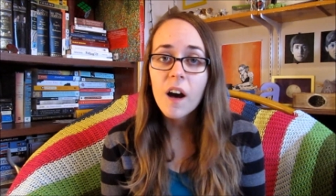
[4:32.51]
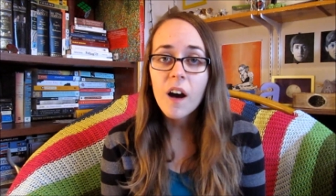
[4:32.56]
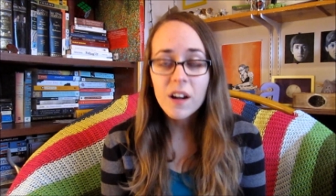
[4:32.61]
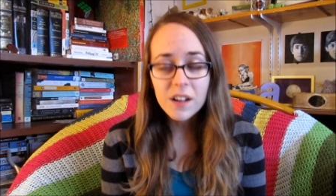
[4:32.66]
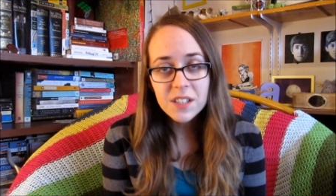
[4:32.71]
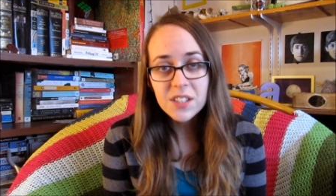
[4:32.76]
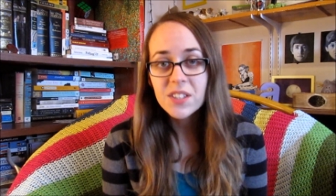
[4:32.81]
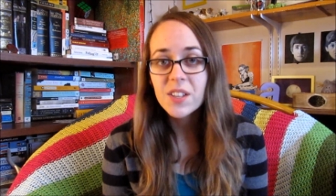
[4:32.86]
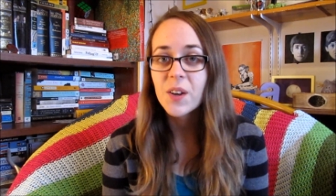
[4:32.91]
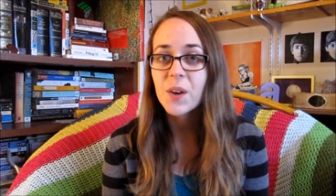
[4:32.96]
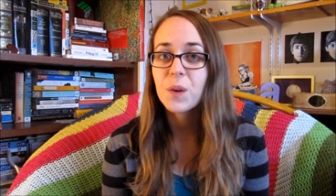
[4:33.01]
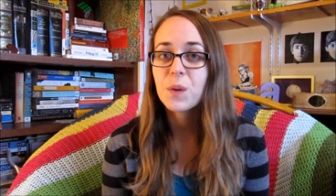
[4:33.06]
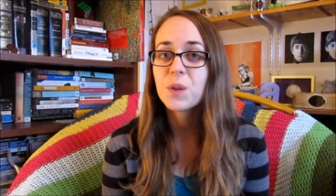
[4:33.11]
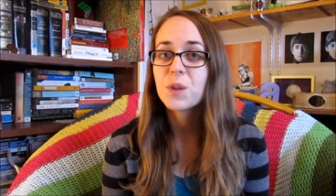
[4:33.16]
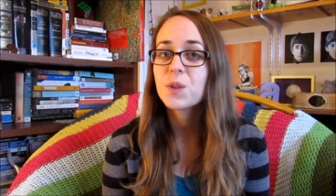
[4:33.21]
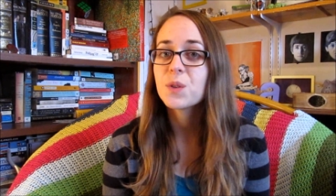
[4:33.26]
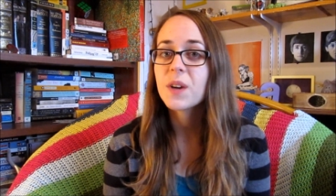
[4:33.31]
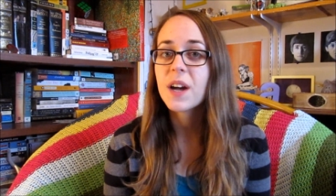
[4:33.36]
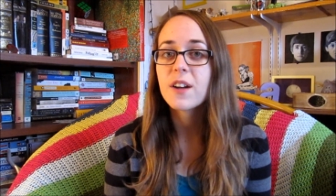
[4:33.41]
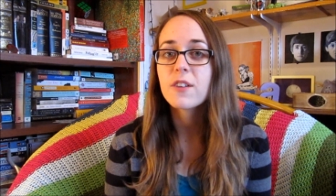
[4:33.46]
Also,
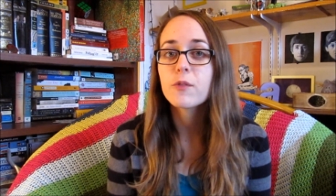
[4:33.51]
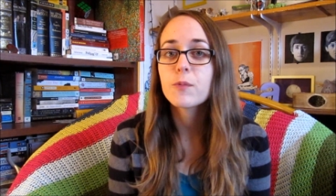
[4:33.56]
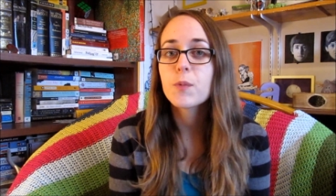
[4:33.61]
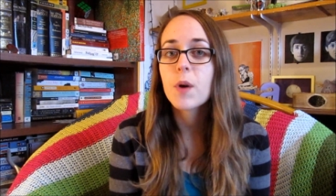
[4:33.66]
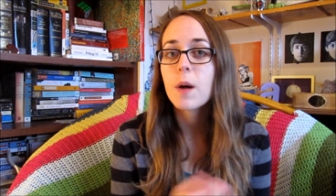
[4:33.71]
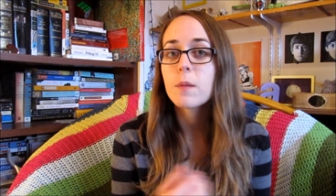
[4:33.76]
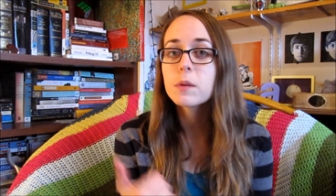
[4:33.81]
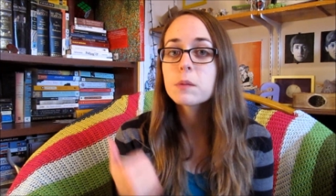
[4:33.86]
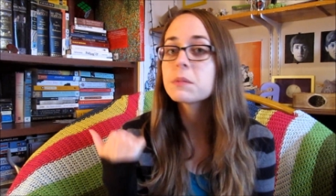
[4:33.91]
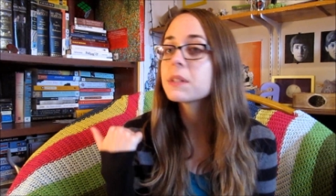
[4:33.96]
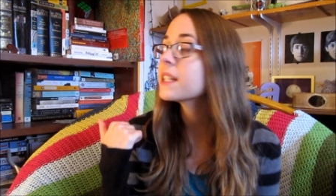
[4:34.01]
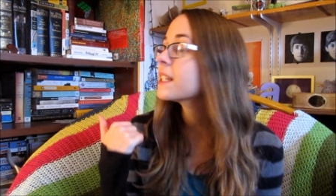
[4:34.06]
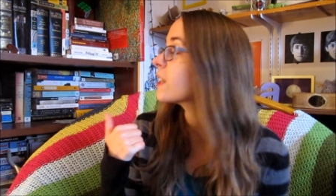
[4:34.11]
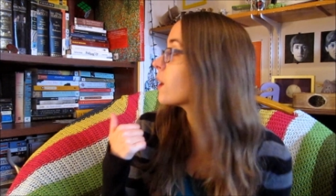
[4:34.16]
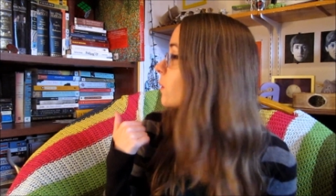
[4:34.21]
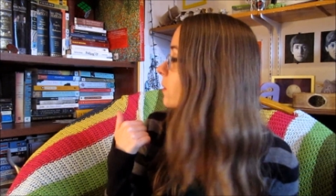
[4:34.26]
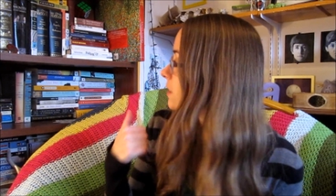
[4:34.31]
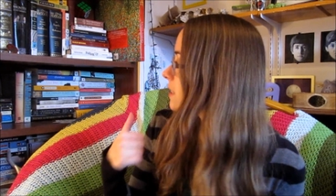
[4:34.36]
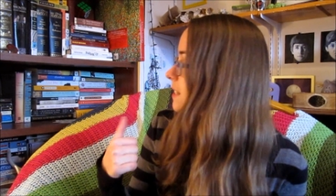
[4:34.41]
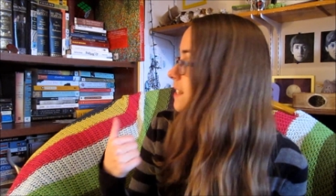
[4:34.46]
you have probably
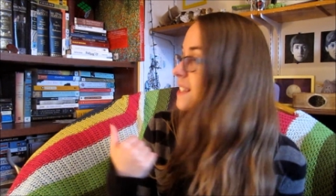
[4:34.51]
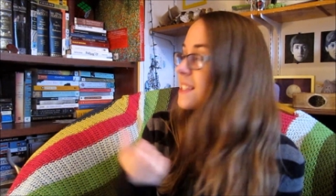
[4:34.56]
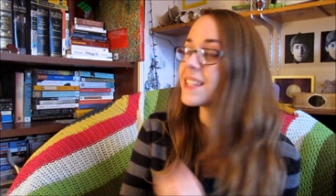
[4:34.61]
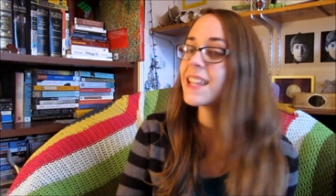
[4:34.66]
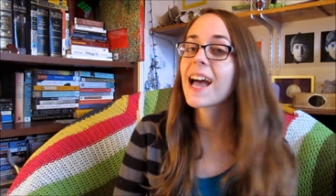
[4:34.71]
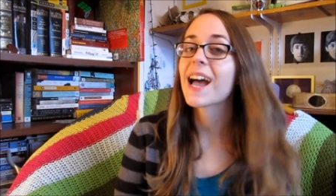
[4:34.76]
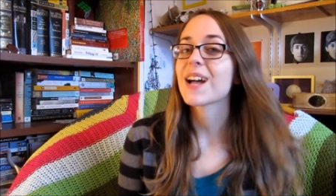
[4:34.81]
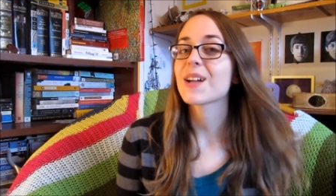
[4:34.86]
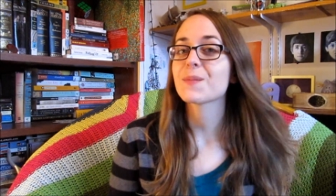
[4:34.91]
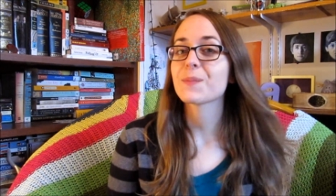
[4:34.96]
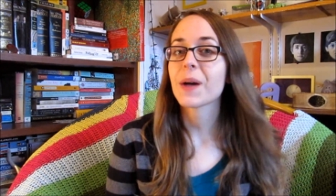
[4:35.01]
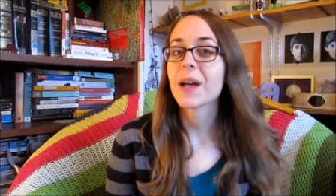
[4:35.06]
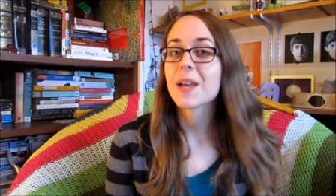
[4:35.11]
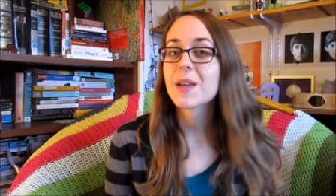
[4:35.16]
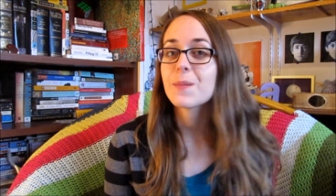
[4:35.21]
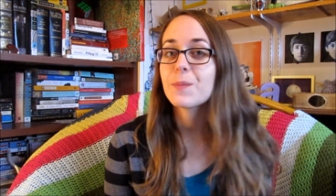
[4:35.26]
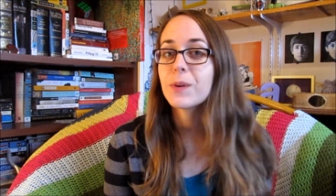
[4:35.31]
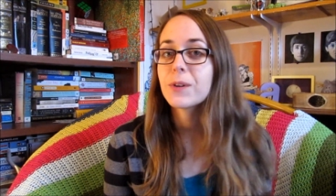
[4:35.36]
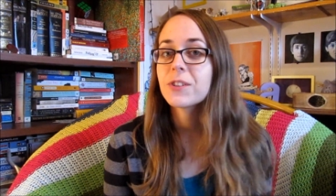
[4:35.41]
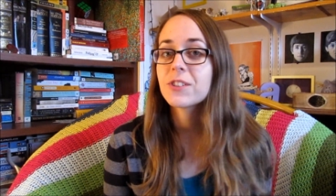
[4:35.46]
noticed that
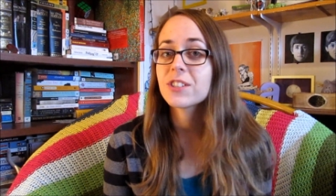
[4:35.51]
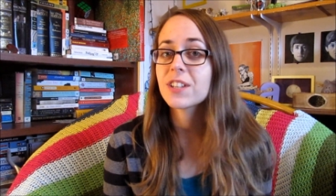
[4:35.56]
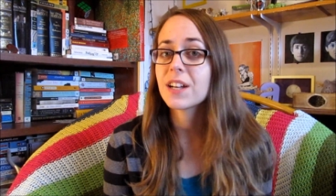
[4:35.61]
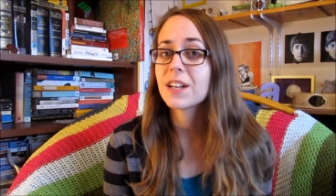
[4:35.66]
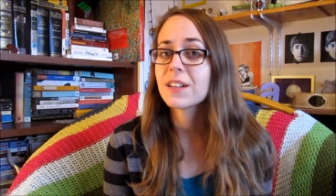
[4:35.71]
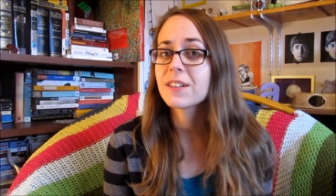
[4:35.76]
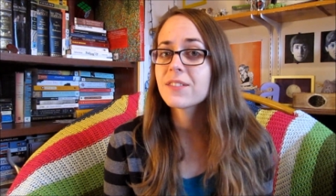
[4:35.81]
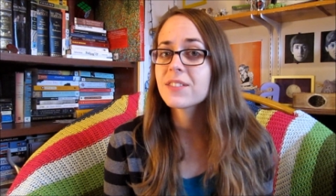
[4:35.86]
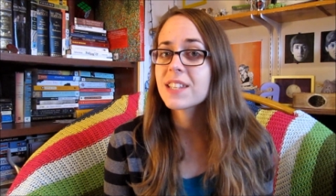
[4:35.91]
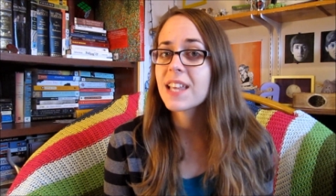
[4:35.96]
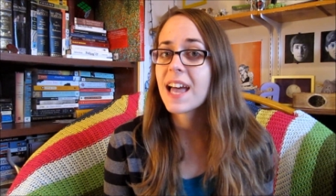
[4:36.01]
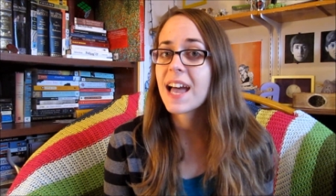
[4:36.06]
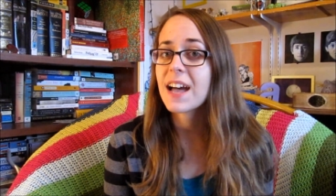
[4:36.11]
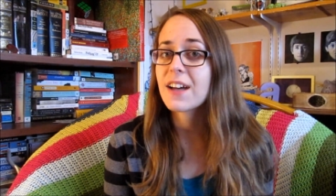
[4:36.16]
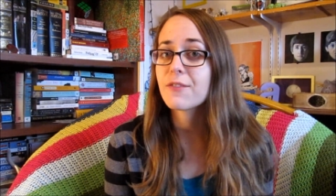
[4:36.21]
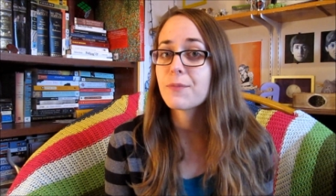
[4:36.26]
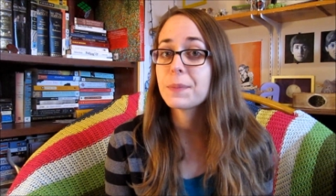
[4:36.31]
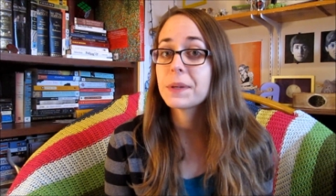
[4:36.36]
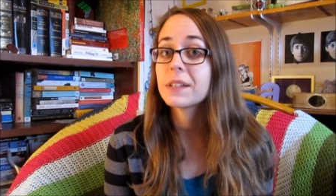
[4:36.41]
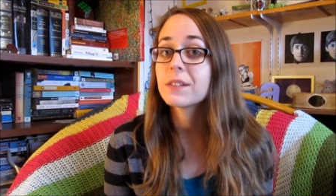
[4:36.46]
my bookshelves
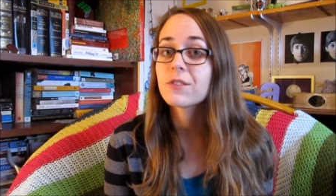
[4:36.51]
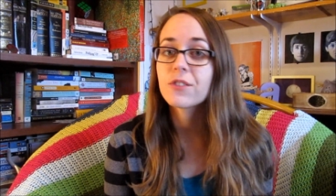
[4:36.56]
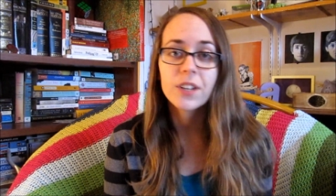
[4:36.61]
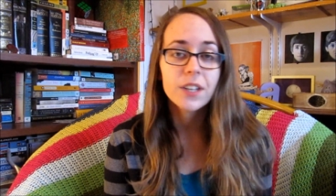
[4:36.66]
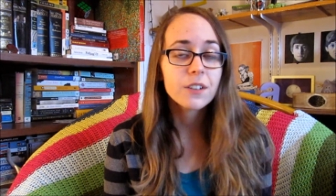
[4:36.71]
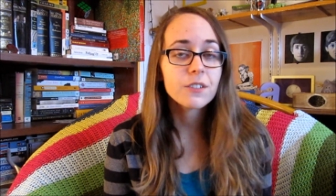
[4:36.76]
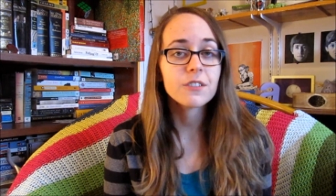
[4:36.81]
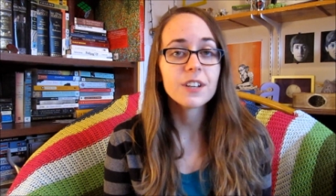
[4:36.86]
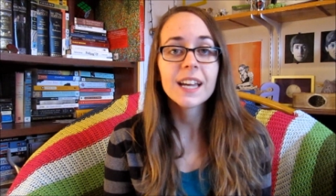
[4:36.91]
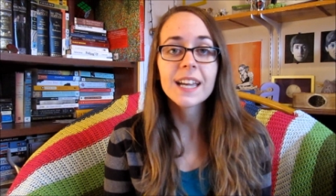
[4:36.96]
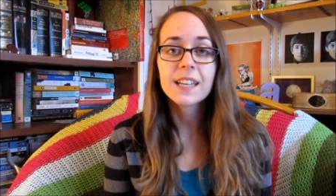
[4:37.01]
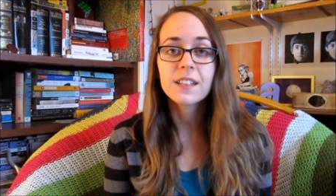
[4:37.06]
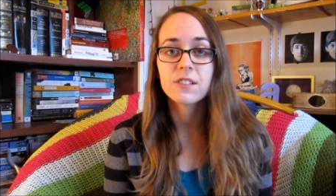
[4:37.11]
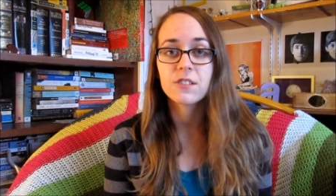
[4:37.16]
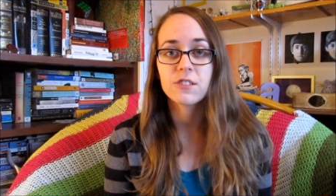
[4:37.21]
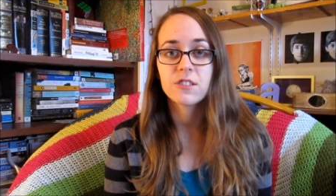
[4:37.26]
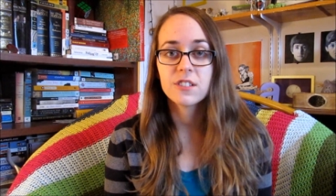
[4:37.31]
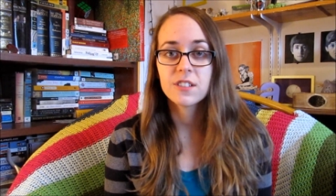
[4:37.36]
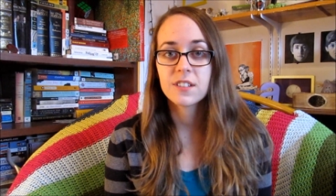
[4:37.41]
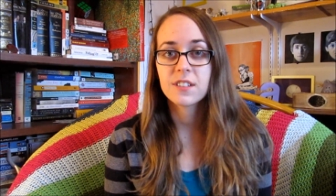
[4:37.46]
have been
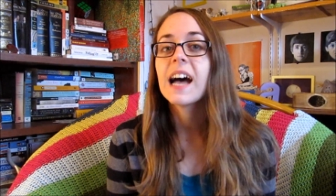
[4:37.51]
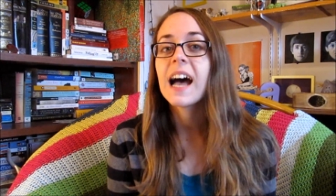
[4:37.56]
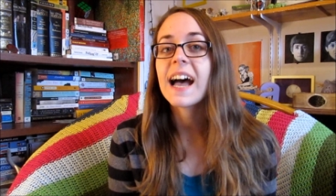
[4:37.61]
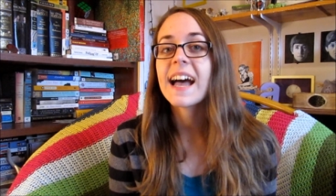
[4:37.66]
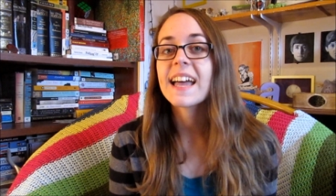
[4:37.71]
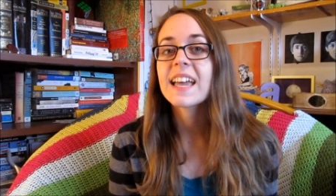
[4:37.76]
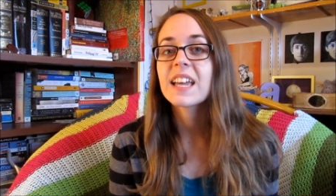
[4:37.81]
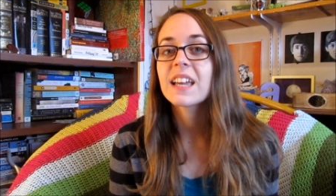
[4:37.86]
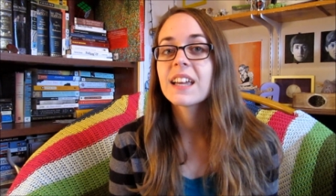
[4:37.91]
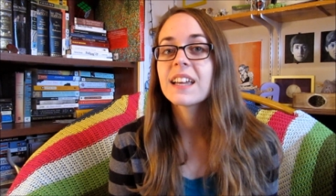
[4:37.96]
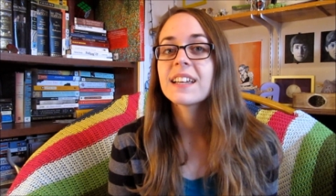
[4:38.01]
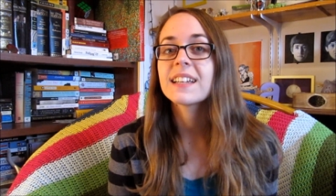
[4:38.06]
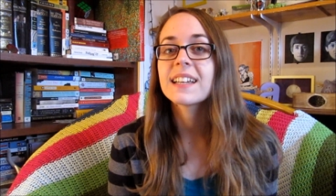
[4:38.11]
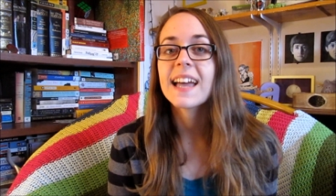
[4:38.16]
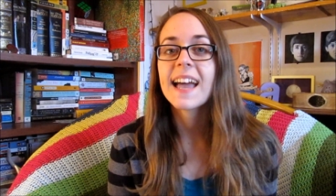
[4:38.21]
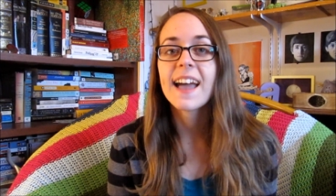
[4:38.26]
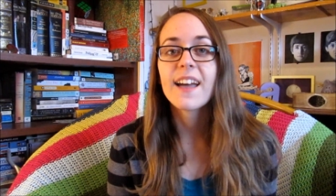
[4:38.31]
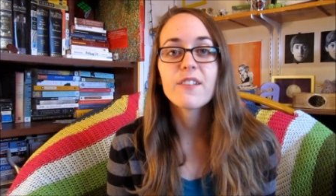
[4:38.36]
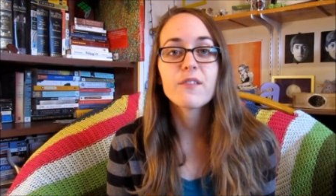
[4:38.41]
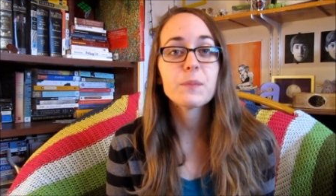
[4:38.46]
rearranged. I
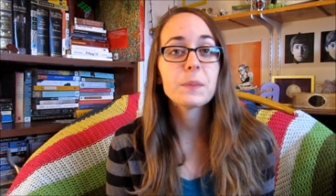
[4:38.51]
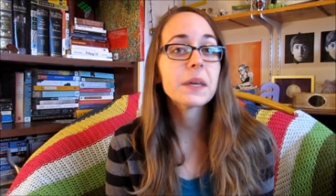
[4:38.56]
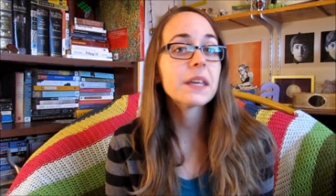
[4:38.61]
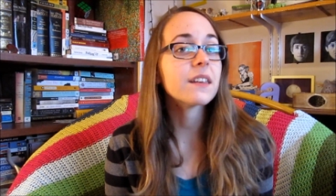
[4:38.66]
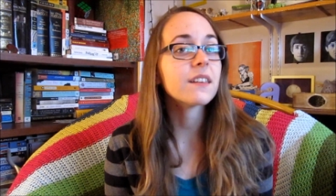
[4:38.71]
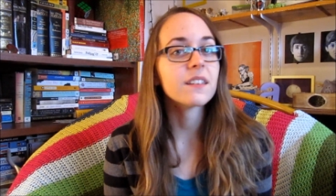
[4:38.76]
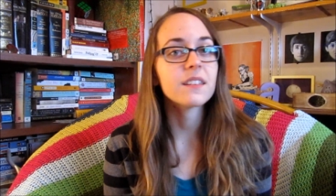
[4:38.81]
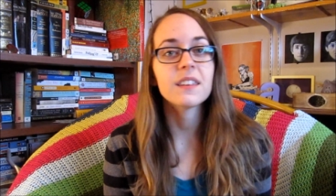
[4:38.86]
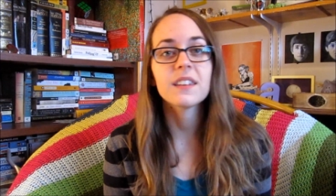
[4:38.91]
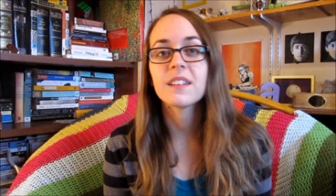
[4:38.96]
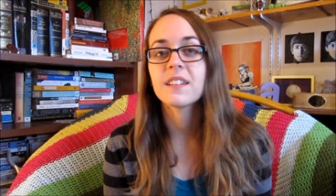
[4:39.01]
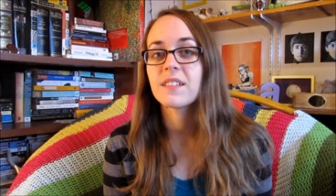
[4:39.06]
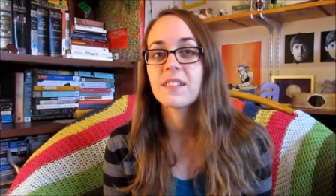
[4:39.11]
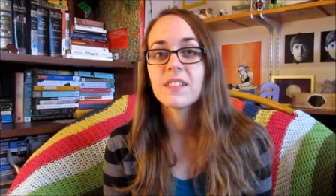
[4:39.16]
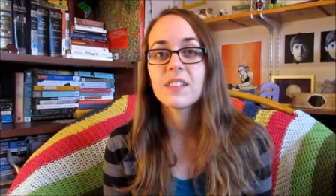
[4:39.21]
have been